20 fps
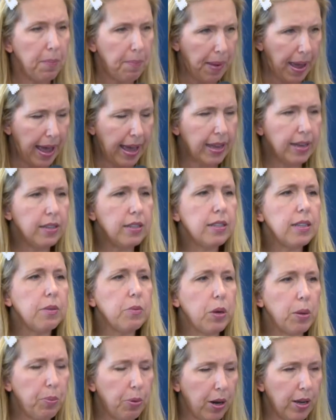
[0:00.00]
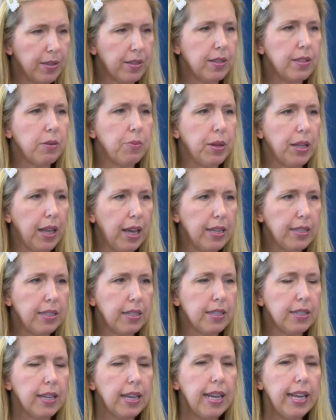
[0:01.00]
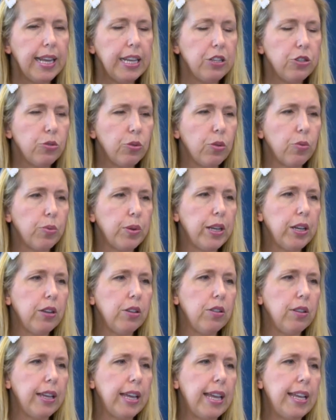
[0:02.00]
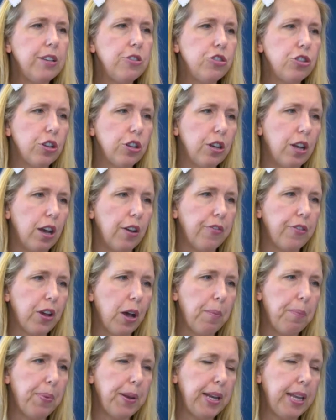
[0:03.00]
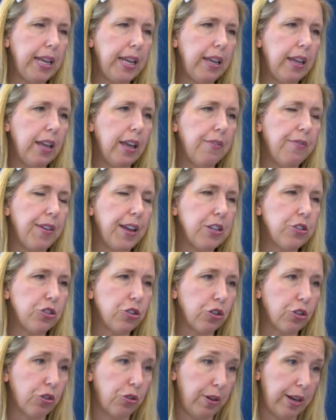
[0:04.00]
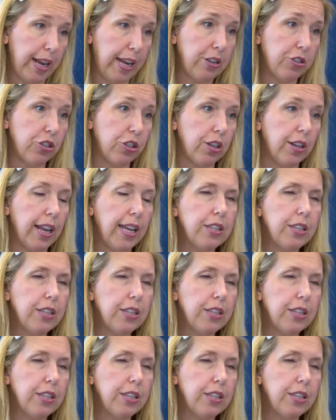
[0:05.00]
patent and we process and we license into a real engine of company and venture creation.